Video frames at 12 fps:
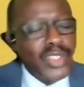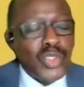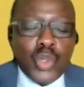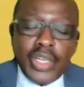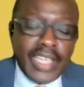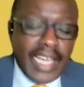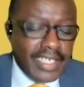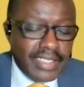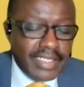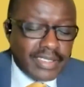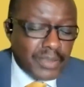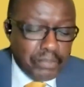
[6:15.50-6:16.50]
Sorry, uh,
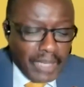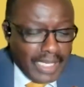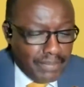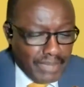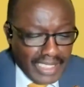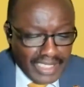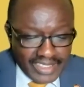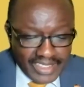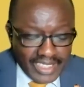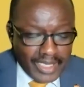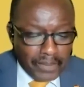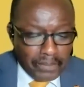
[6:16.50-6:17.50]
it's bad
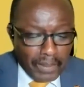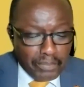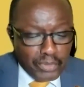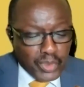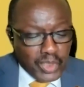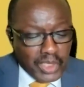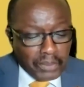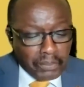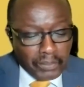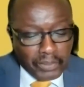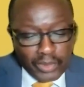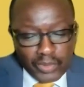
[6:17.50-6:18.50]
manners. I keep ambushing
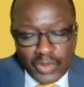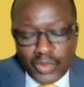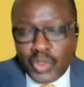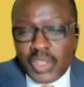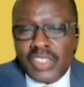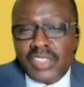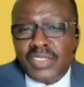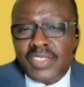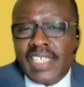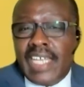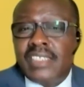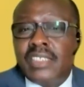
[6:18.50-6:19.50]
people with
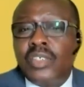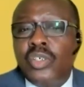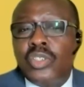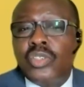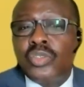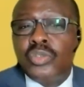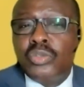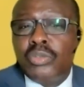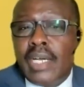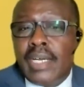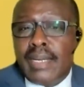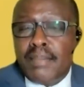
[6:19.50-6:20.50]
questions. Let's go
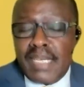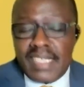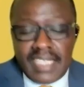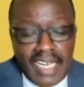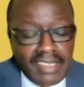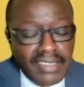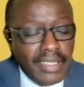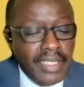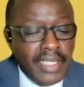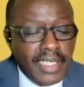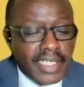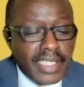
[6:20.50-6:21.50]
to uh, Ramadhan,
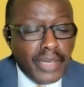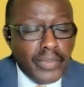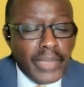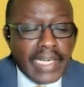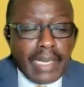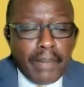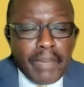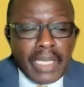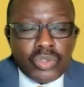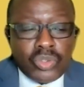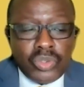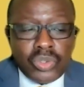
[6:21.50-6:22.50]
and then we'll come
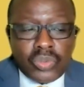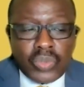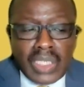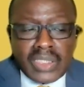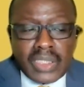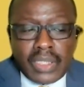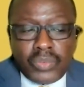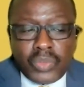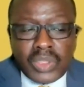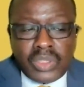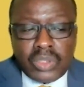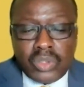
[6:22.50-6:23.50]
back to you to answer the
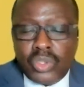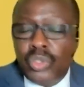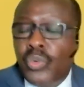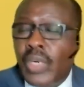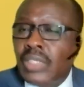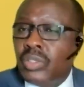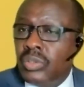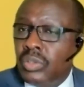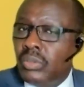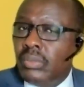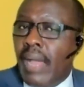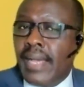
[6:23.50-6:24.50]
question. So you went. You,
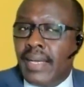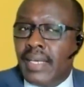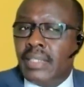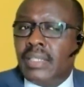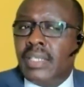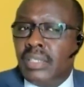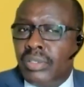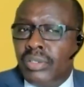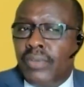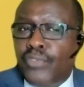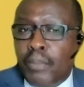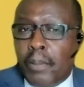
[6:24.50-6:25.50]
I, I think you
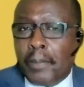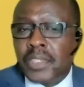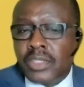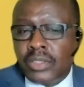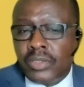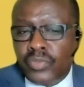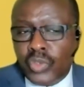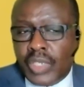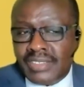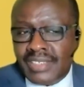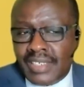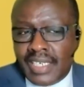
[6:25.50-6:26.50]
know for purposes of you
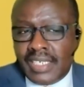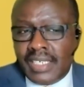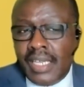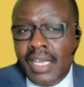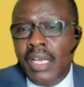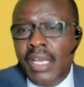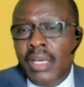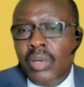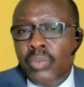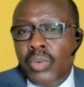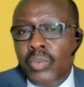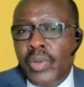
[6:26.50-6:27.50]
getting ready.
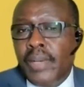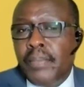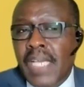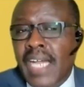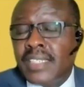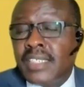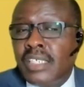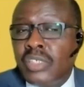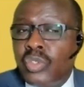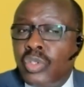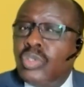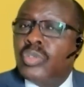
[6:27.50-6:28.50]
We'll be asking.
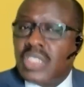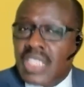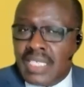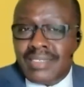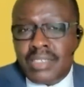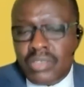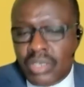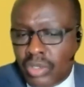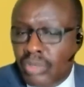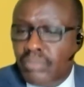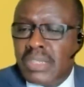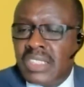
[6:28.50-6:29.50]
So you started your
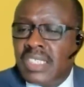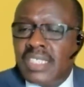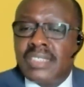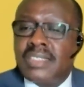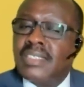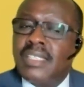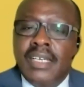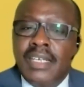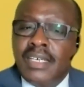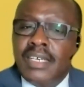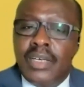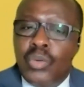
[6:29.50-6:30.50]
own business.
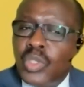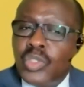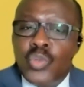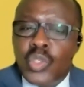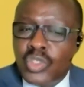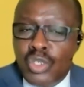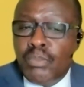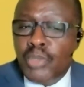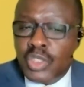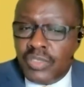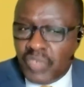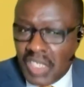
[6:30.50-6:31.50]
Uh, what was your
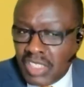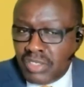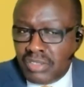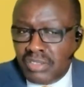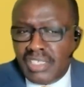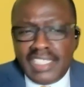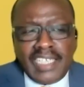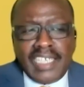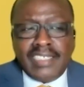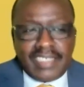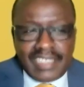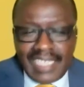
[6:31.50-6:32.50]
motivation, and then
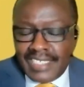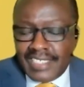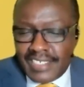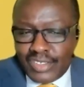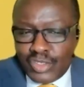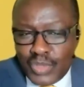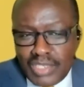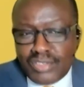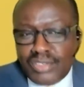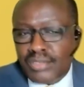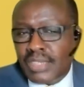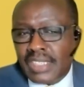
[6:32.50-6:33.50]
the challenges you went
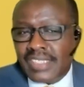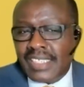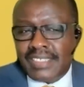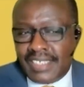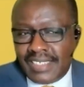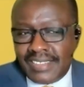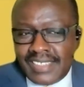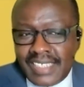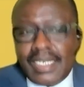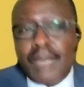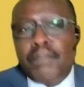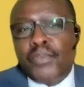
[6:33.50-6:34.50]
through, etc.,
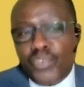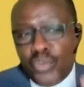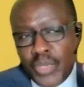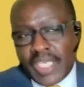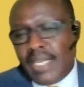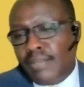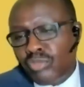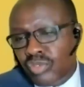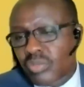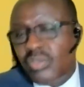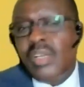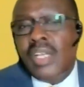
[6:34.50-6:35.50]
etc. before we come
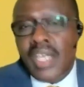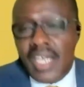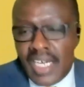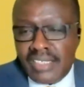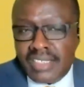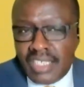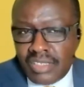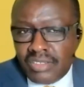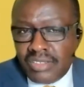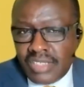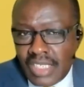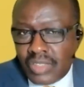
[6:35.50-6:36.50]
to answering
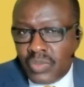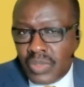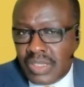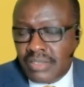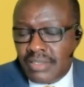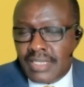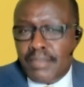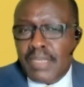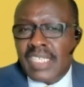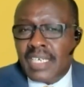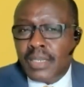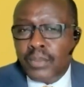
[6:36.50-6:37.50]
today's question,
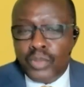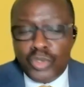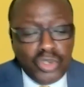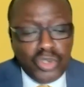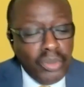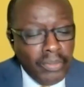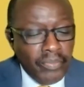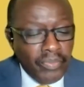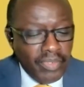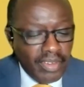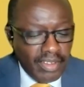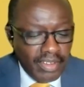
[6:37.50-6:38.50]
Ramadhan Bruno.
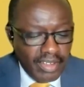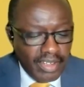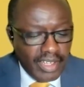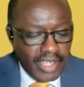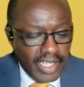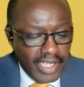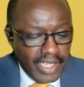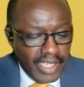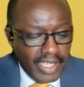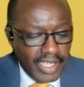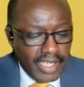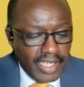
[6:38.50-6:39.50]
Yeah,
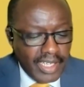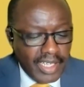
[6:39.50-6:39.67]
thank you